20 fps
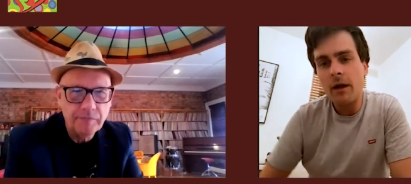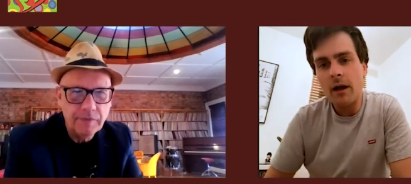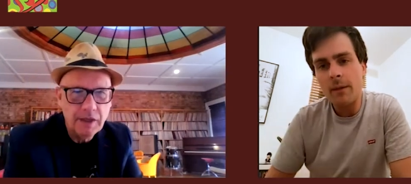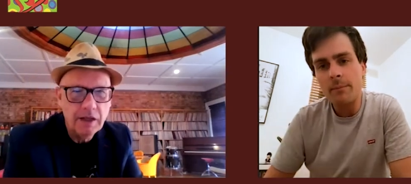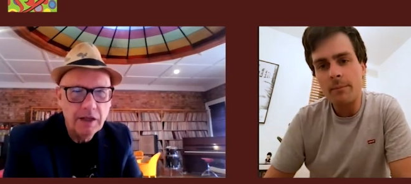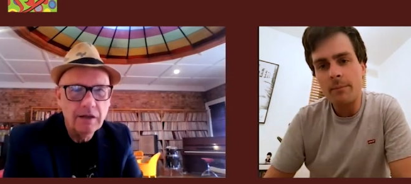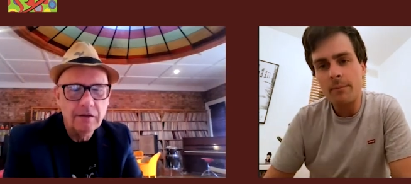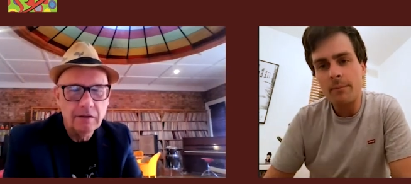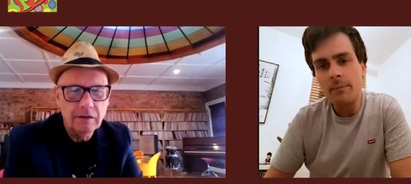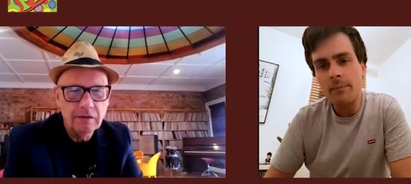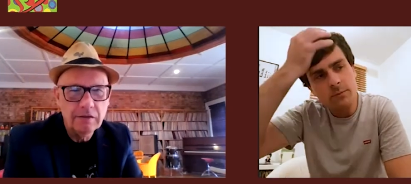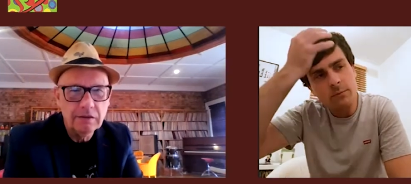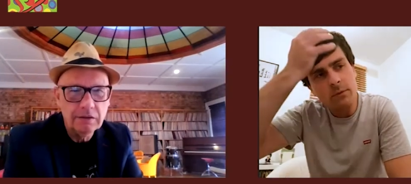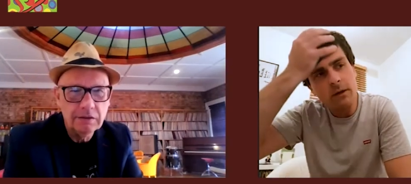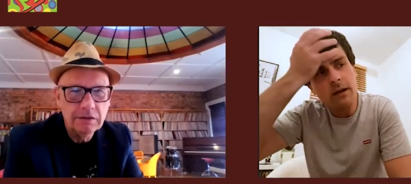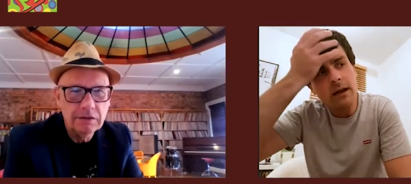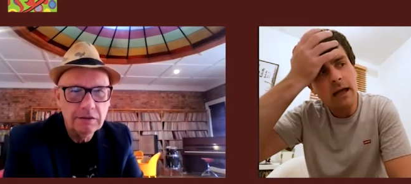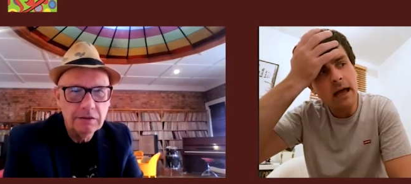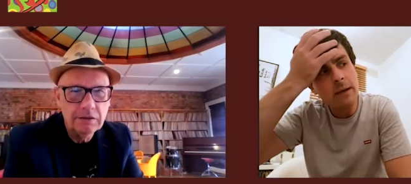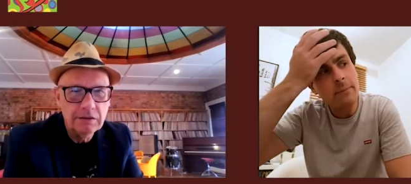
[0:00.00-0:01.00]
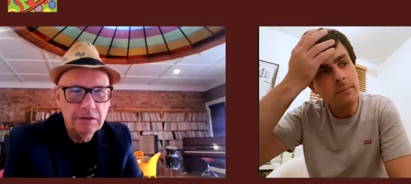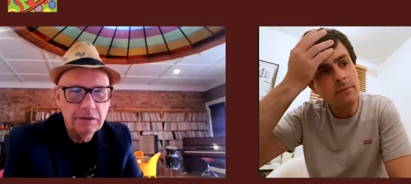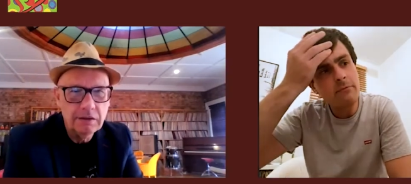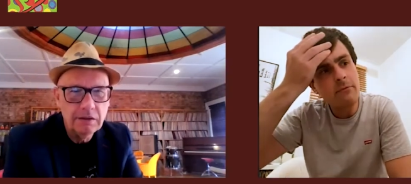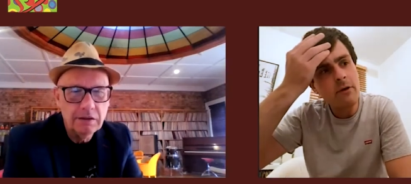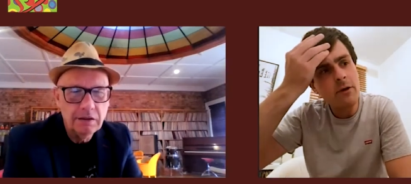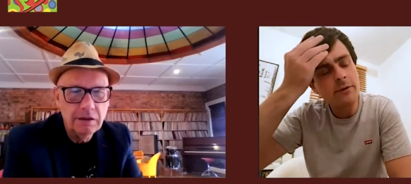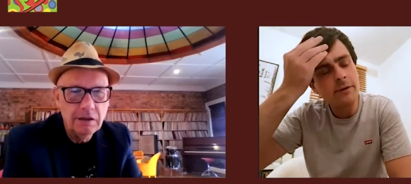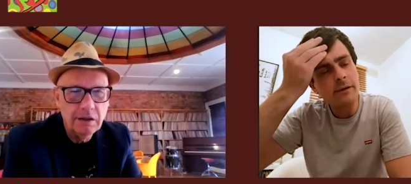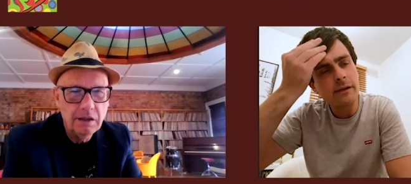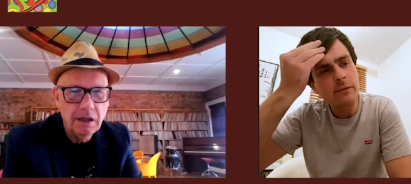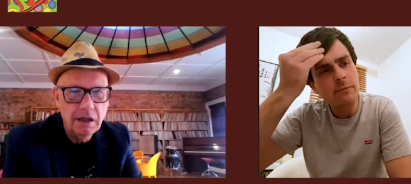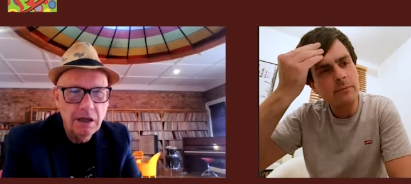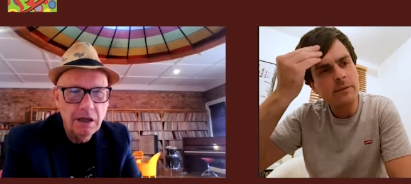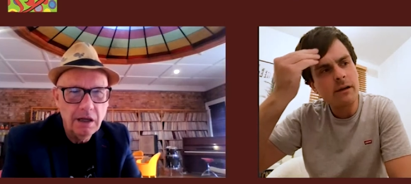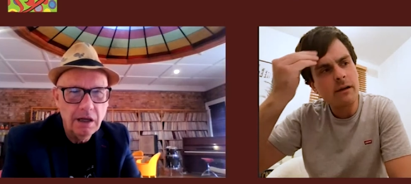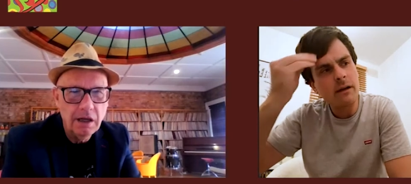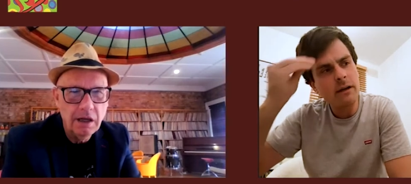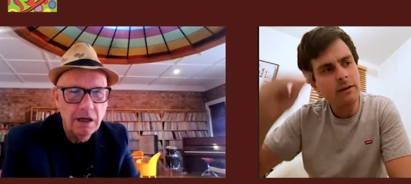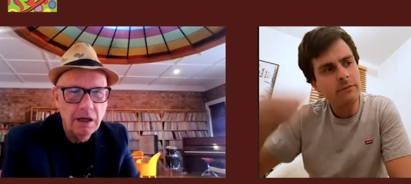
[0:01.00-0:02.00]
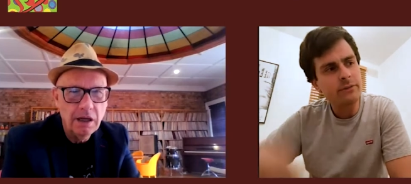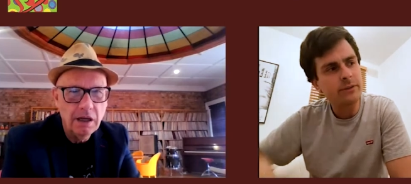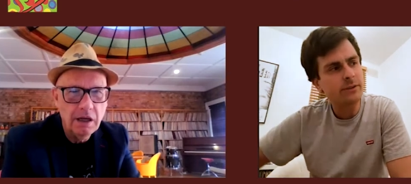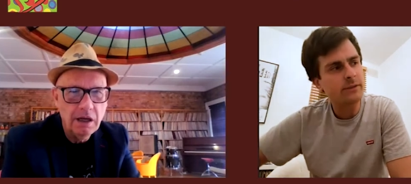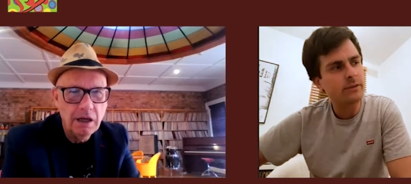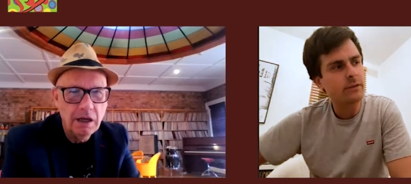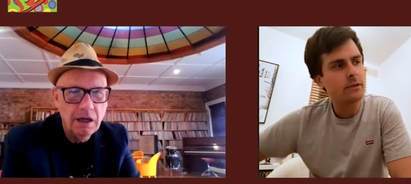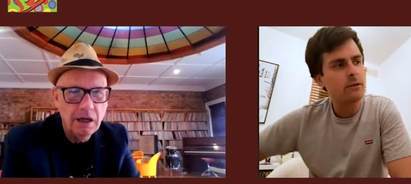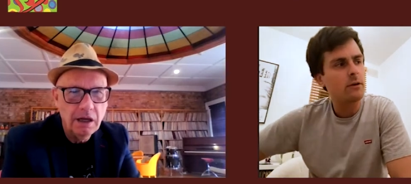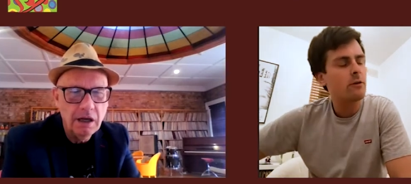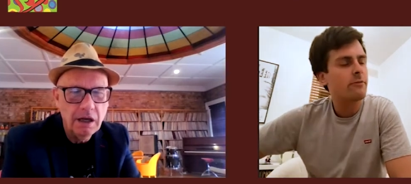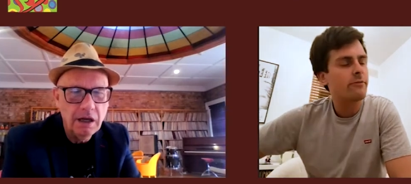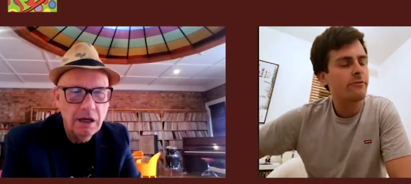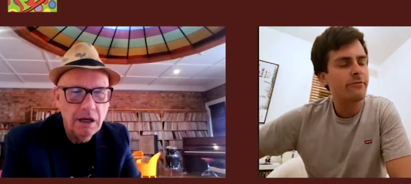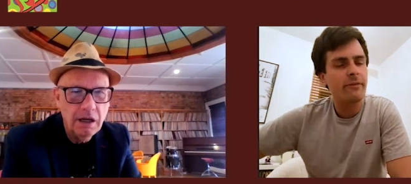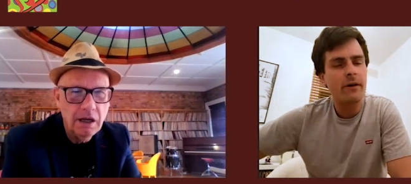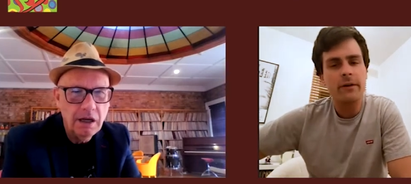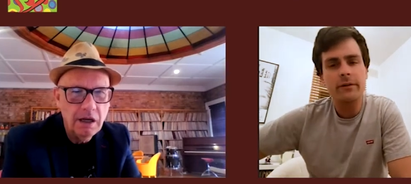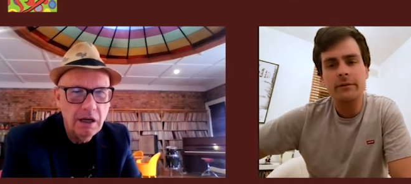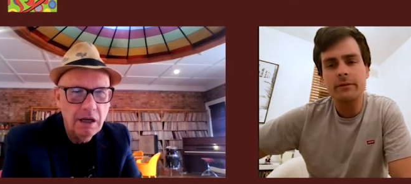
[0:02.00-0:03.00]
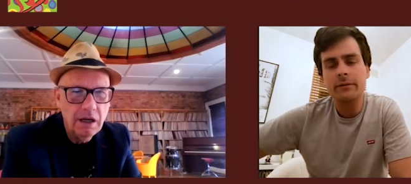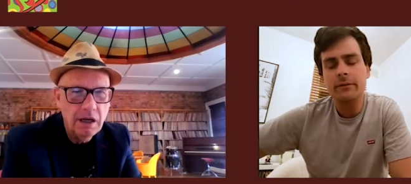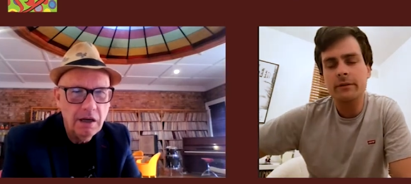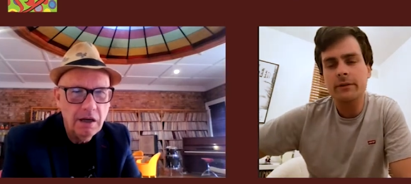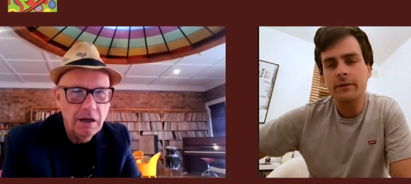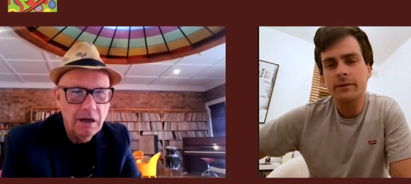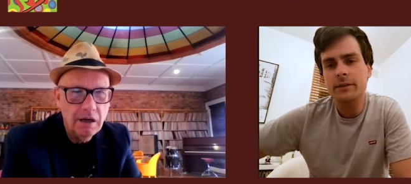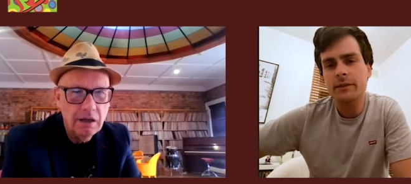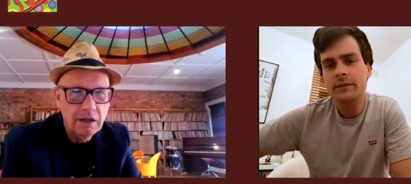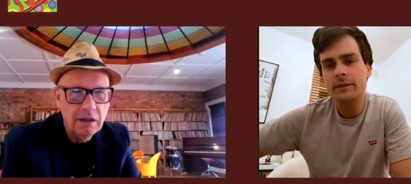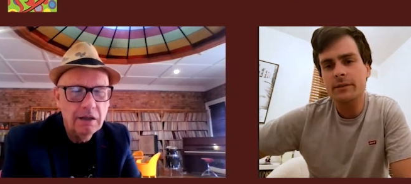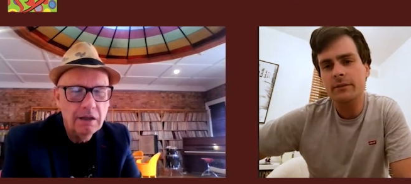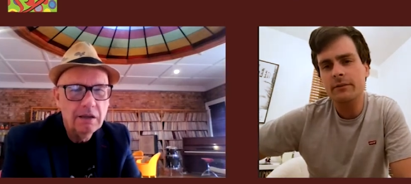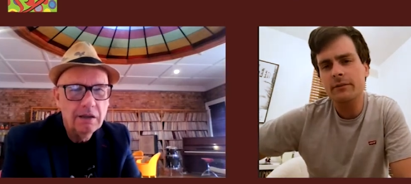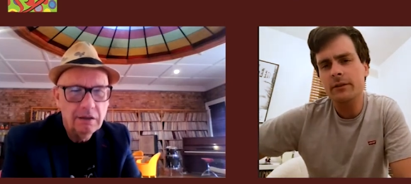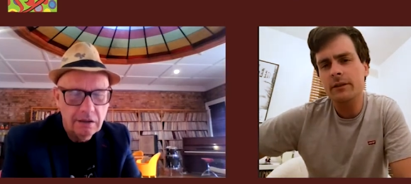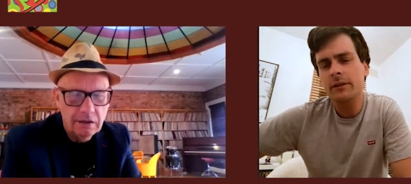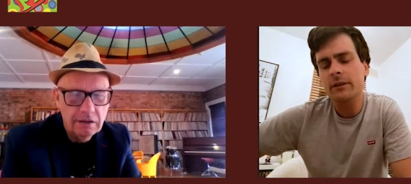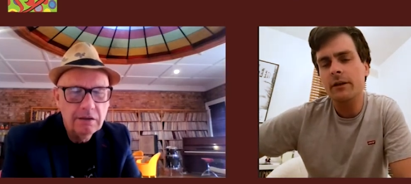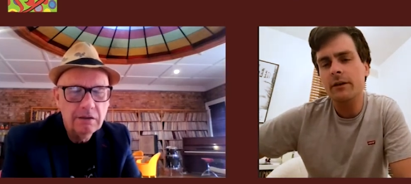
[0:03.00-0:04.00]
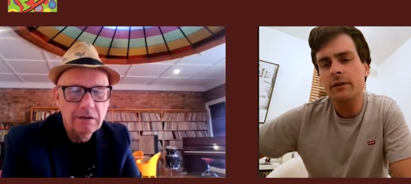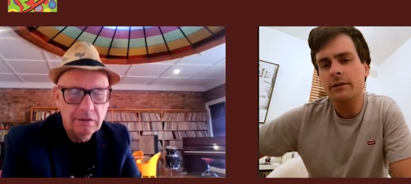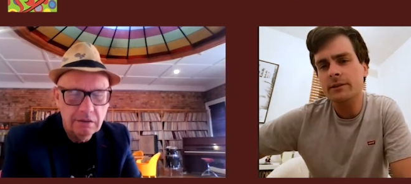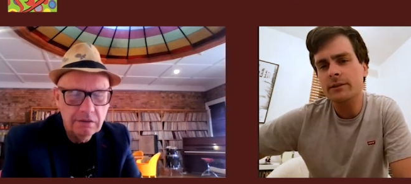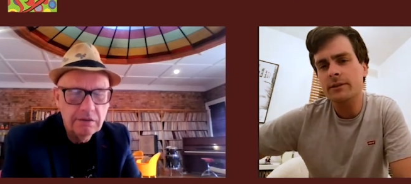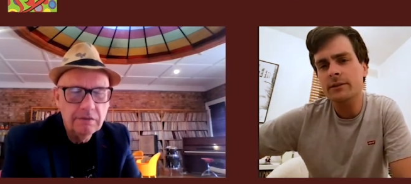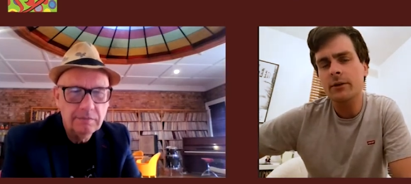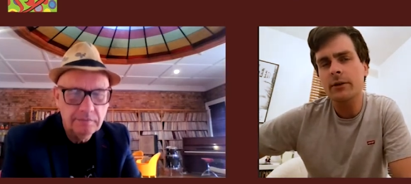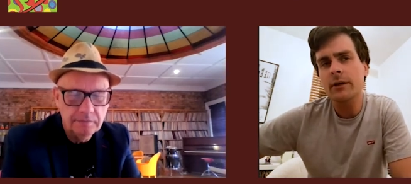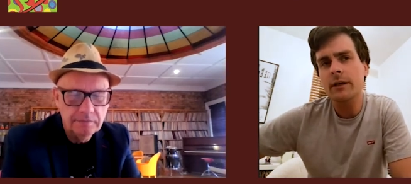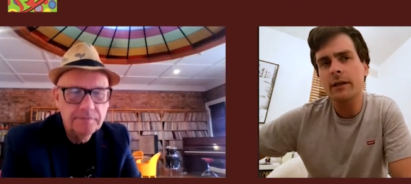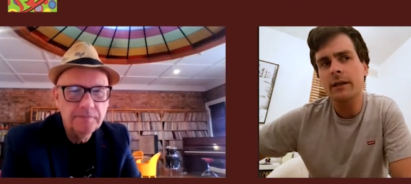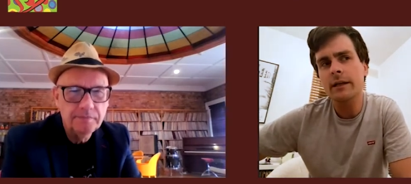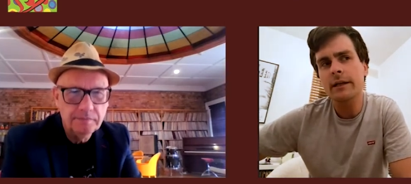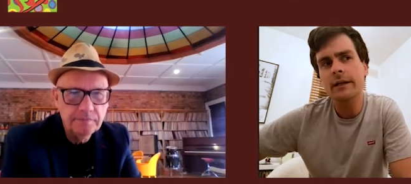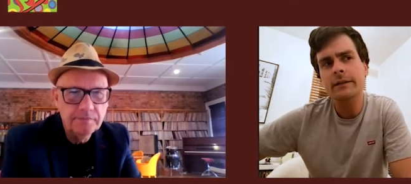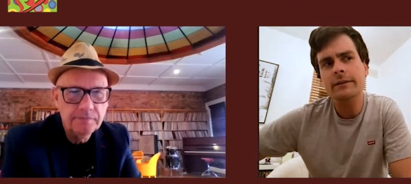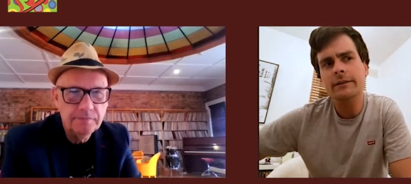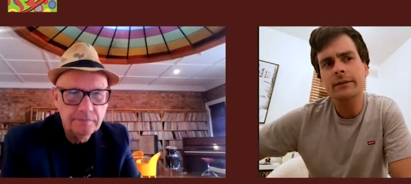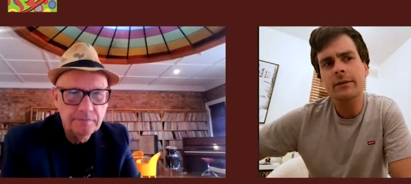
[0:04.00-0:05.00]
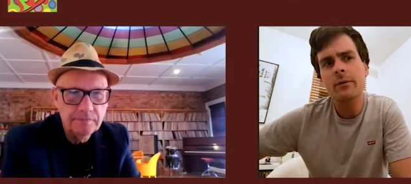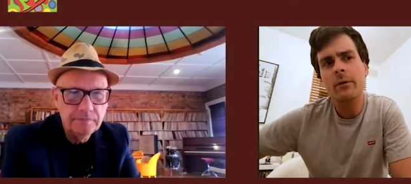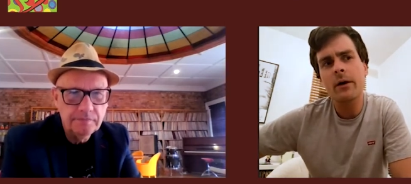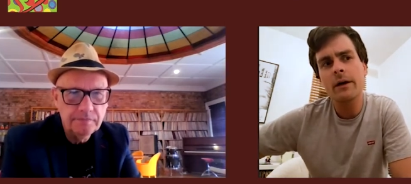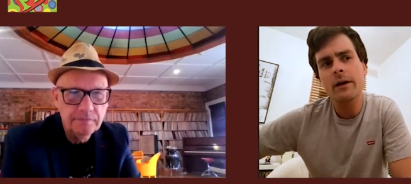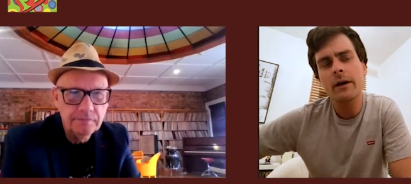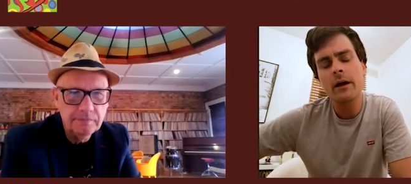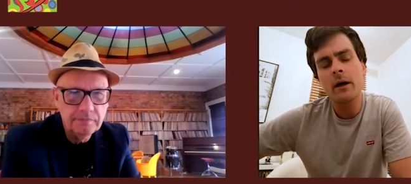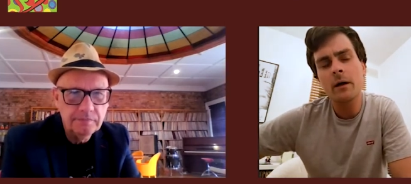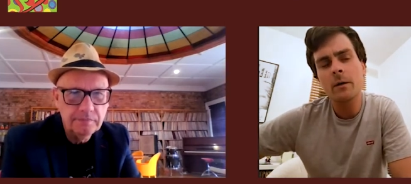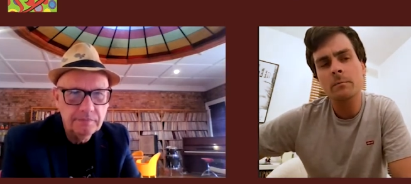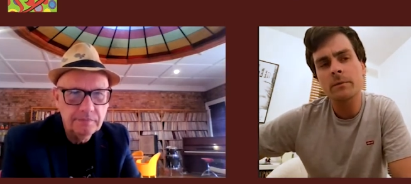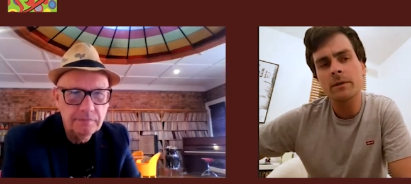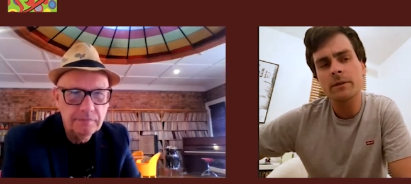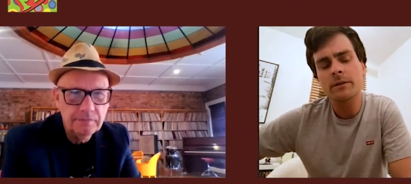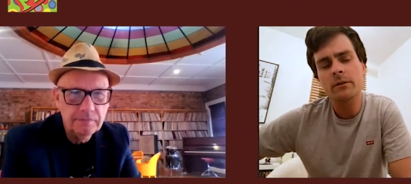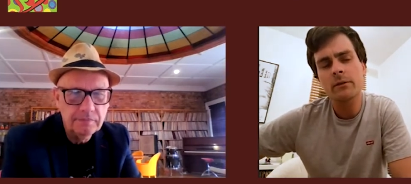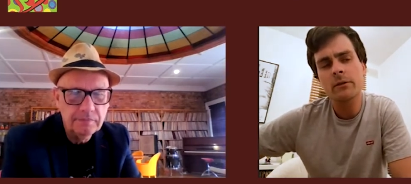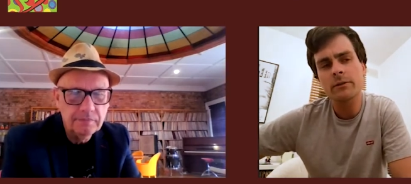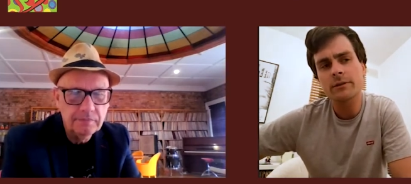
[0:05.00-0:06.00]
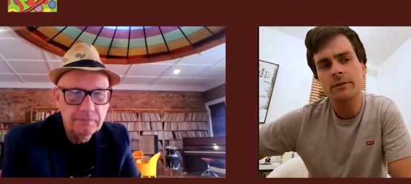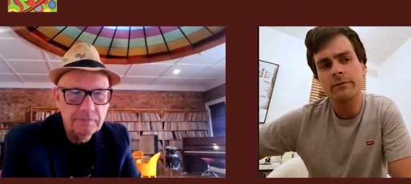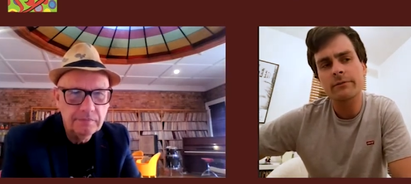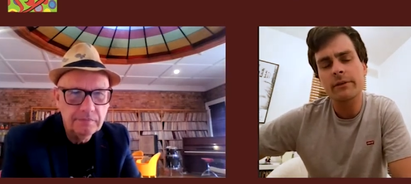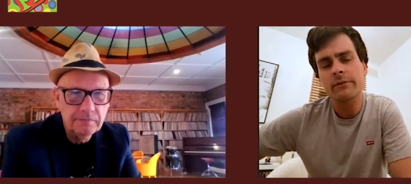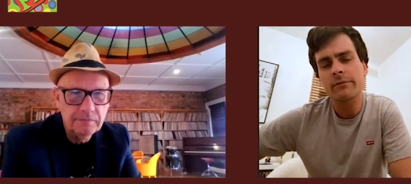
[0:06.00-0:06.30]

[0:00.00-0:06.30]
Speaker 1: I, produced it as well at abbey road and it was kind of just a lot of fun because it's you know it's sonically it's quite um, there's lots of